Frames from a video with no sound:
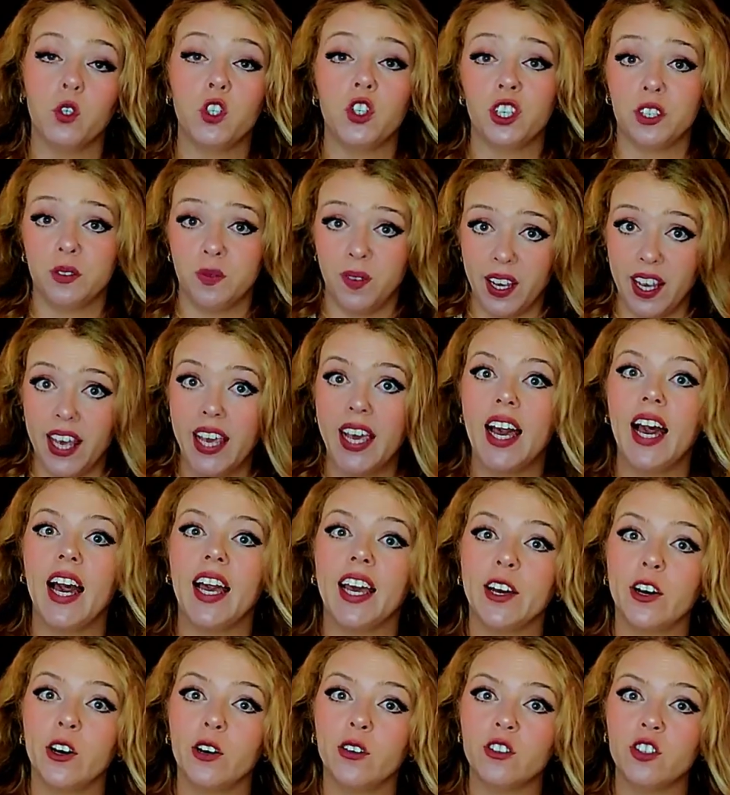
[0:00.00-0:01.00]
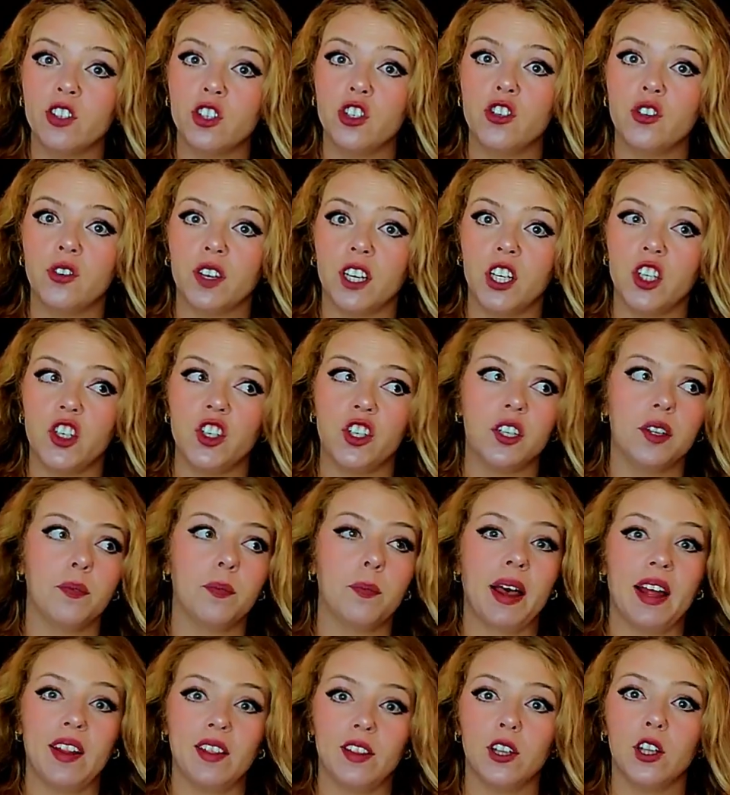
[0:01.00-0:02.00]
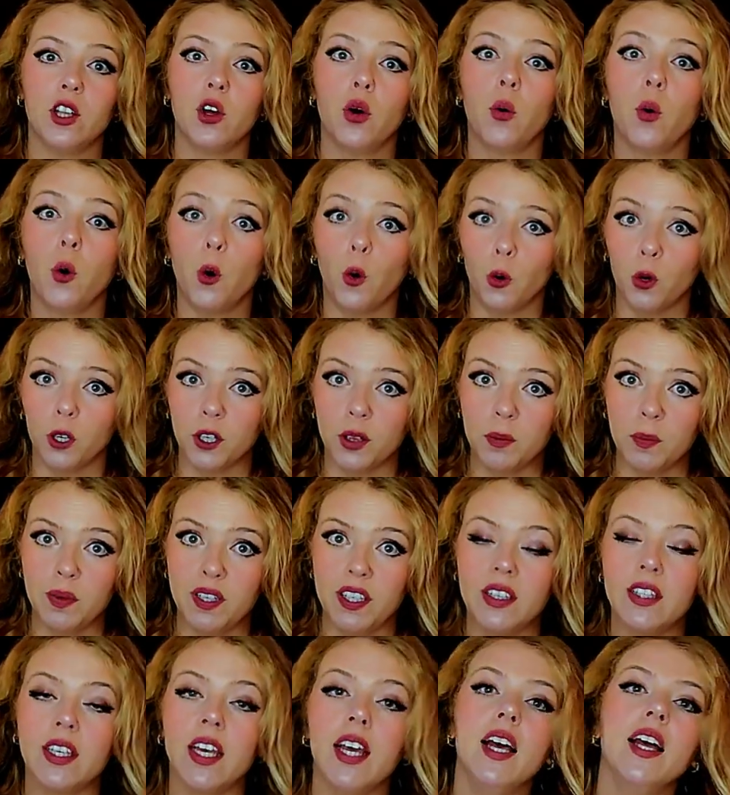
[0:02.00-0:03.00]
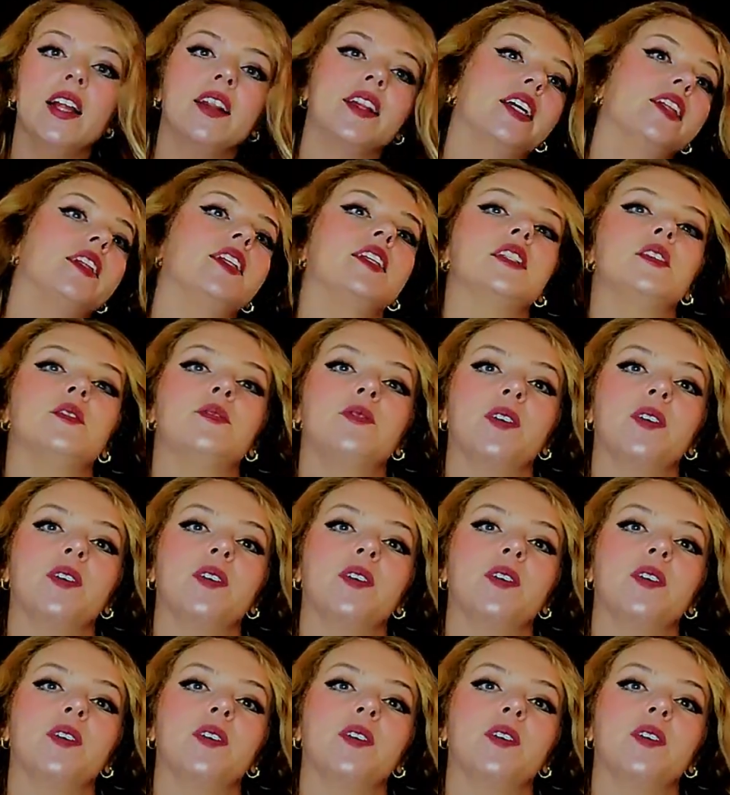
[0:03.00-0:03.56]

which is very high concentration Panthenol ointment that is